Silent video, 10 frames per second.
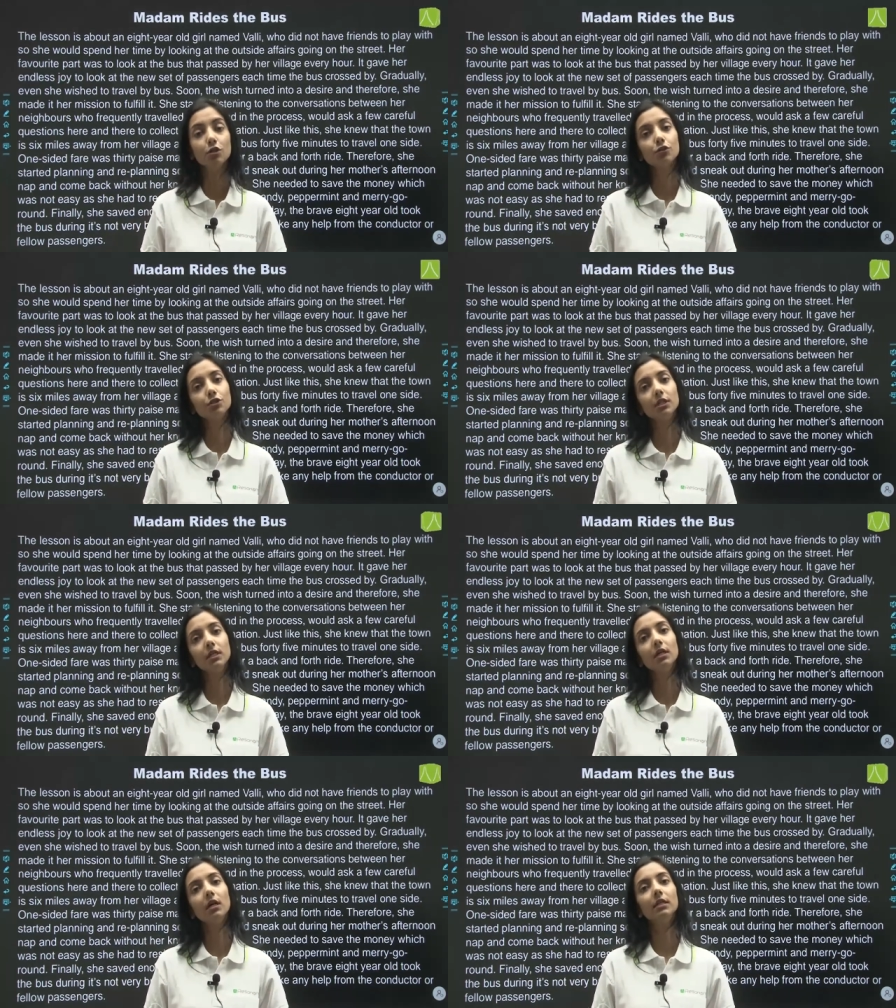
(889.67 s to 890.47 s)
So
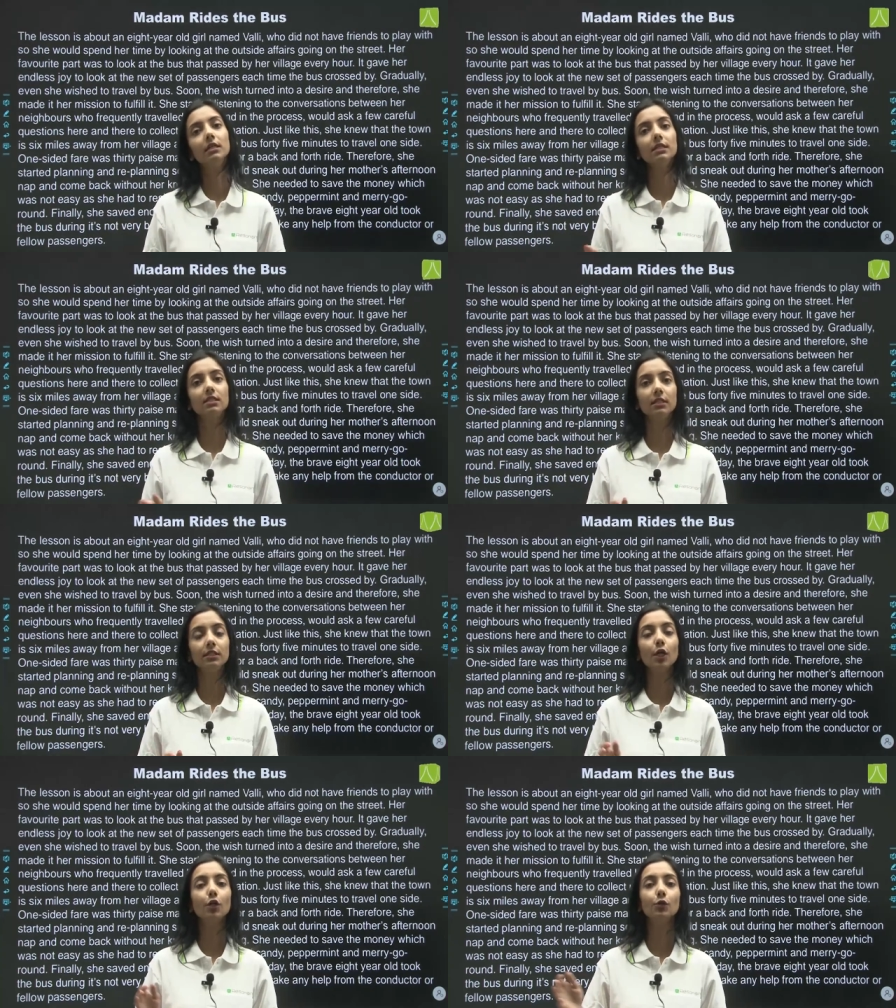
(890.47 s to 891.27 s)
she
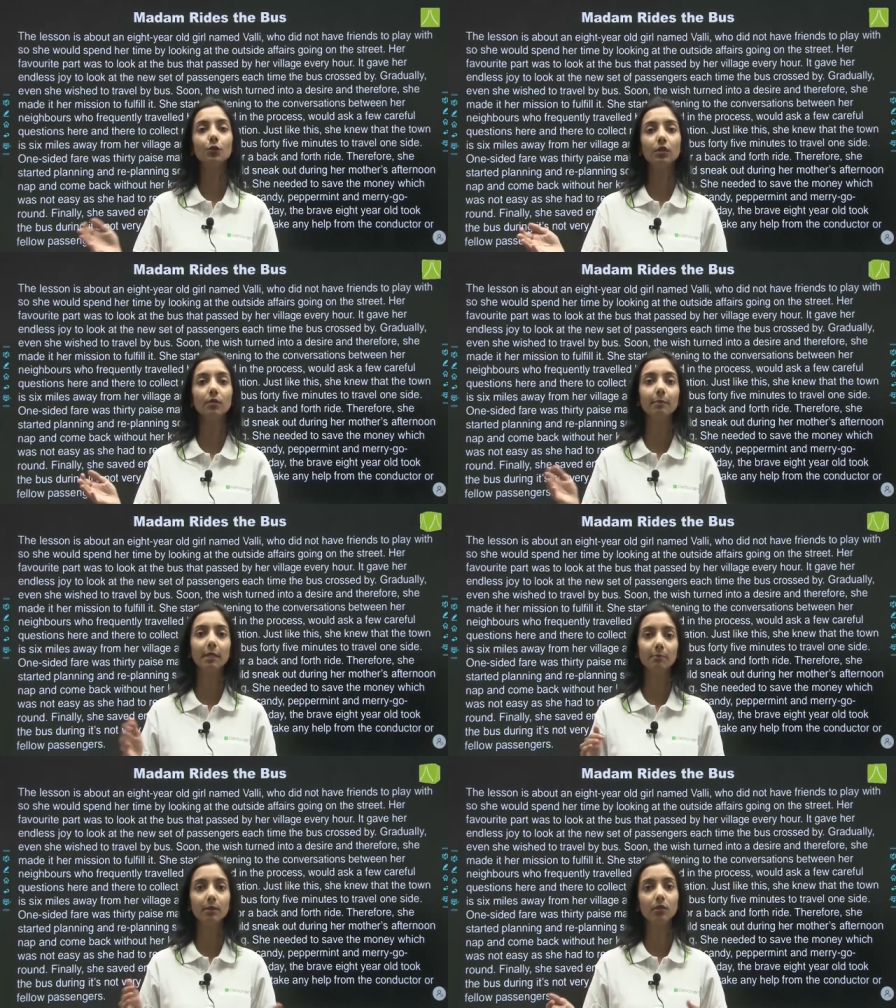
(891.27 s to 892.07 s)
listened to the
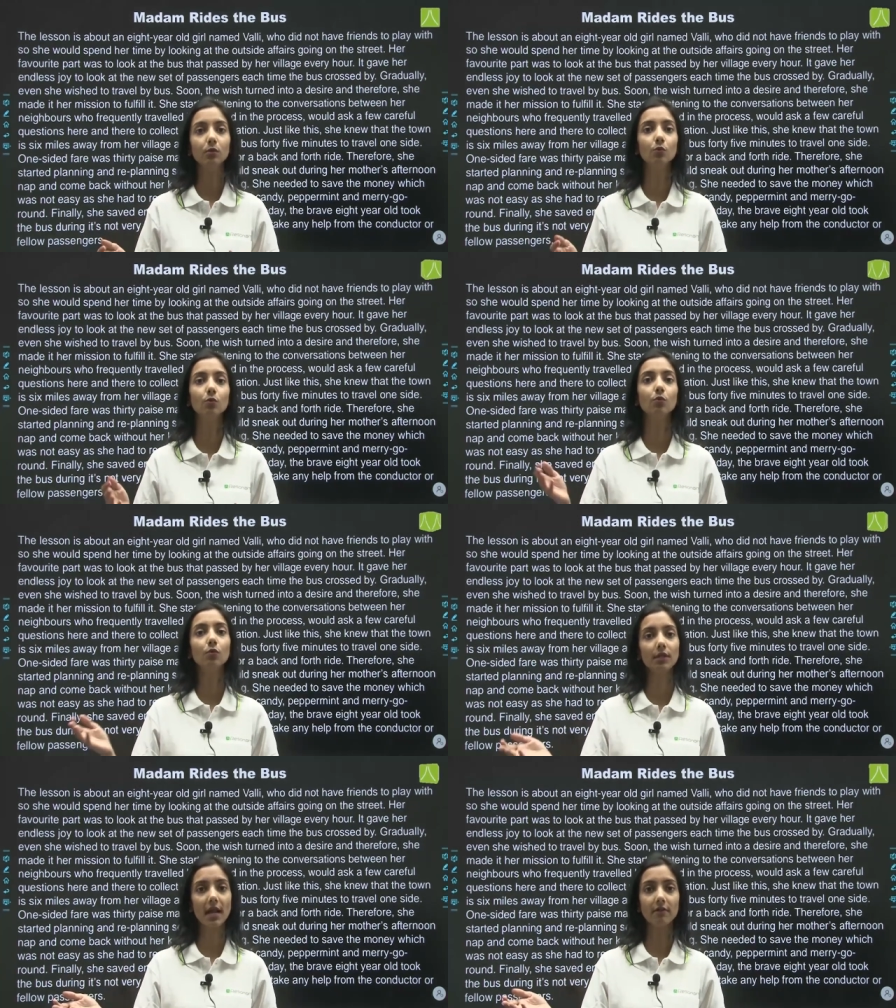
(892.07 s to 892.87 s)
people who
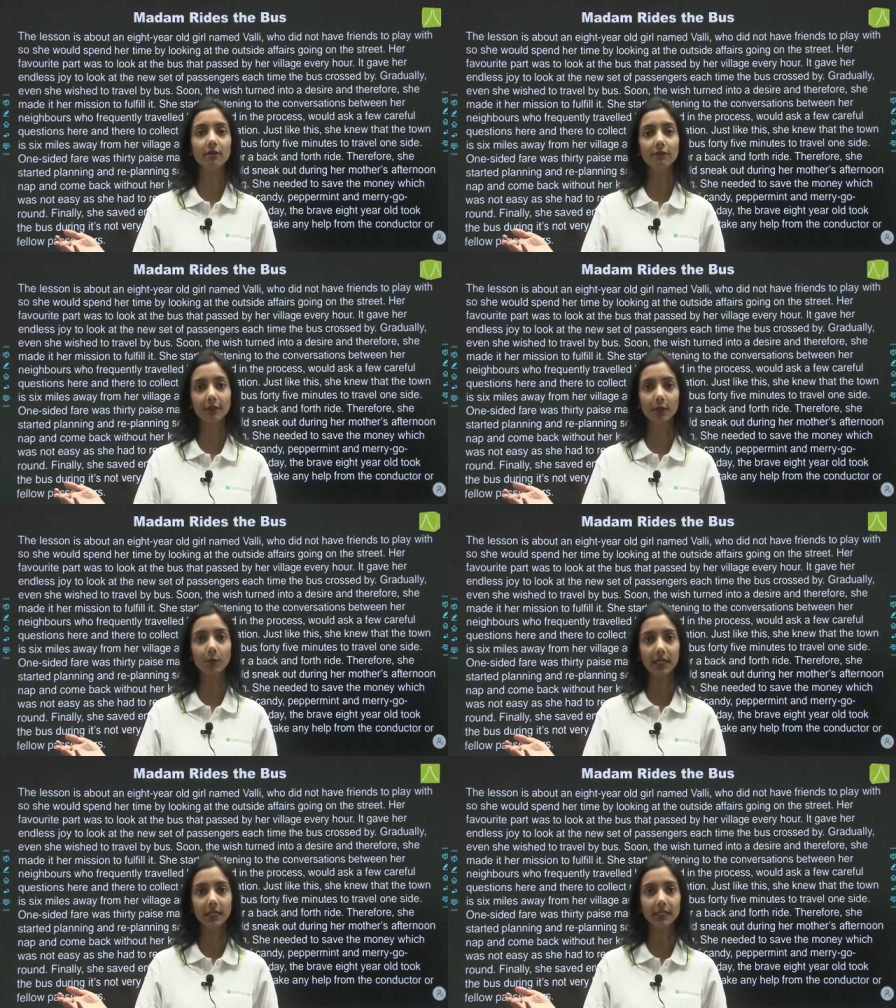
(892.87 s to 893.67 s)
traveled
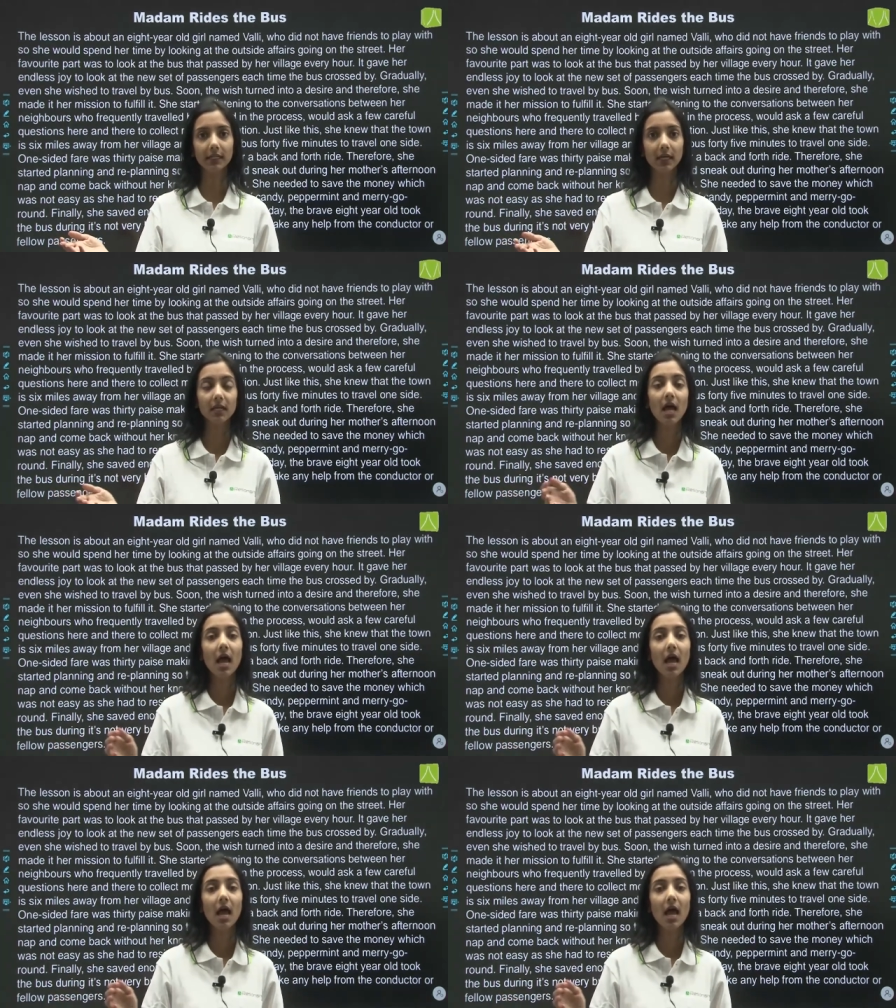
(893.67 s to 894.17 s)
frequently there,